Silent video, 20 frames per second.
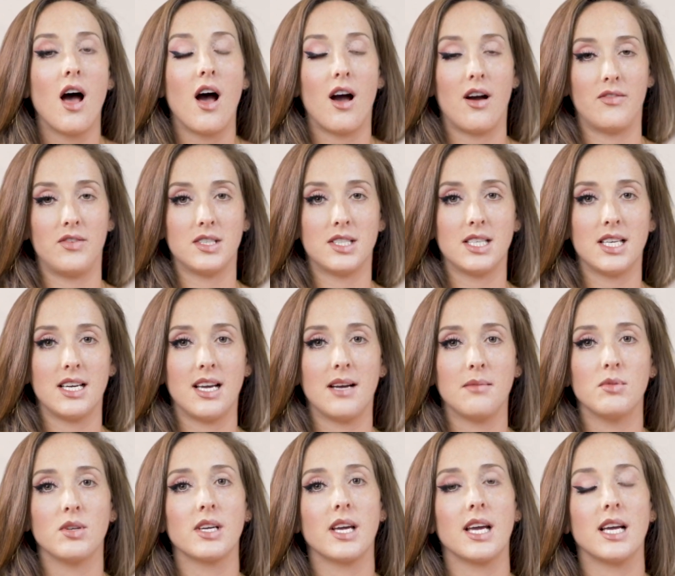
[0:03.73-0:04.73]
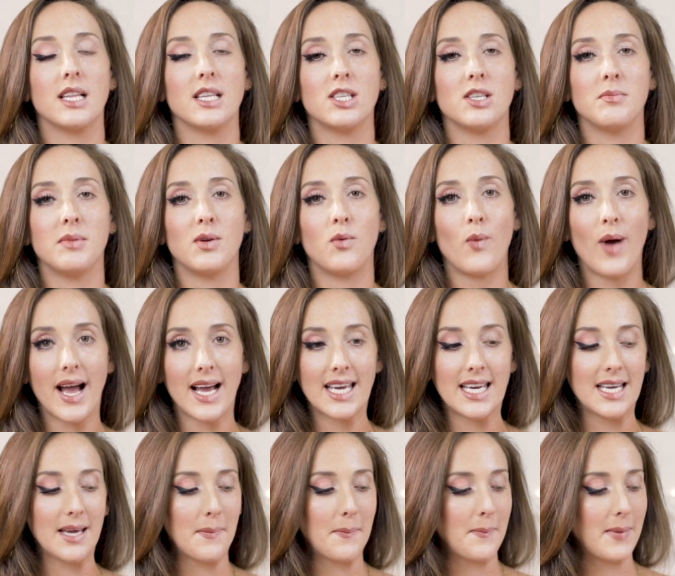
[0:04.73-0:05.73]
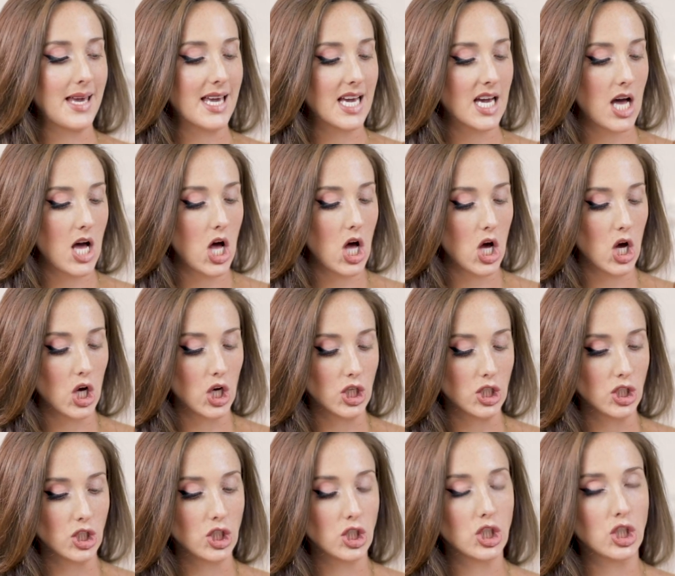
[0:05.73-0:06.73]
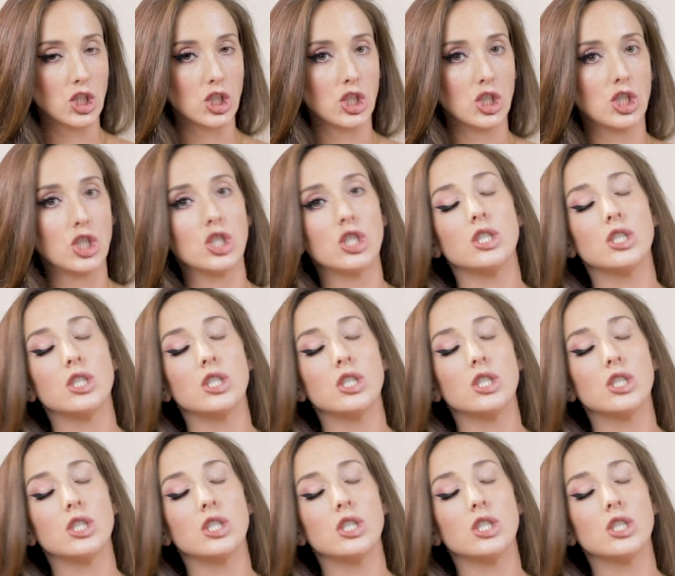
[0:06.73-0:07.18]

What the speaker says: Obviously I'm looking a little bit wacky because